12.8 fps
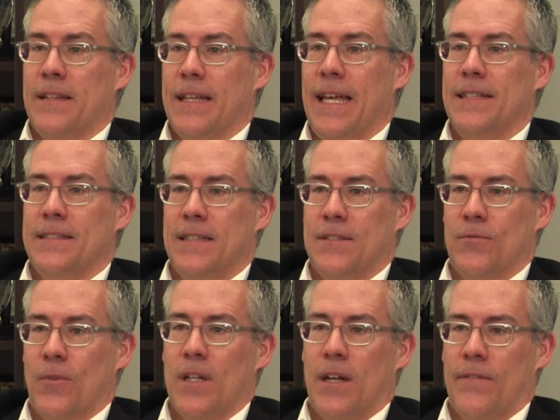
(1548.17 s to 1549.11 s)
The gate
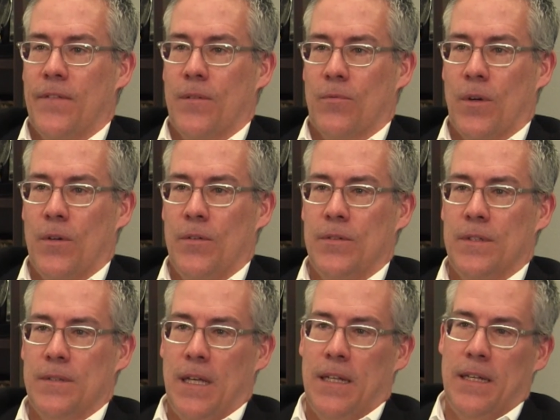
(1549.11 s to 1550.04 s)
sits right off the
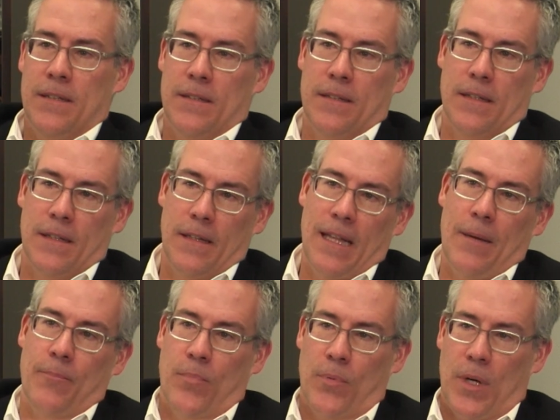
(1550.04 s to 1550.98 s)
road, and so so the
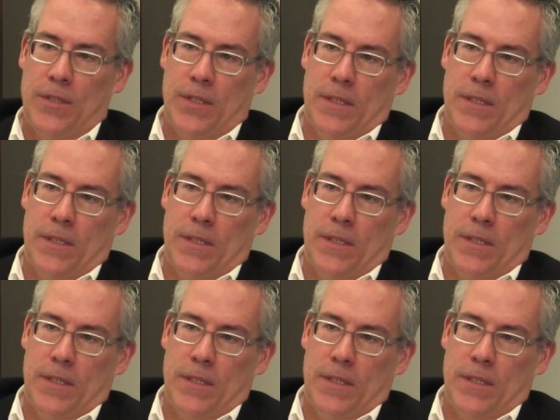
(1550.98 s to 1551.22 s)
gate's project. the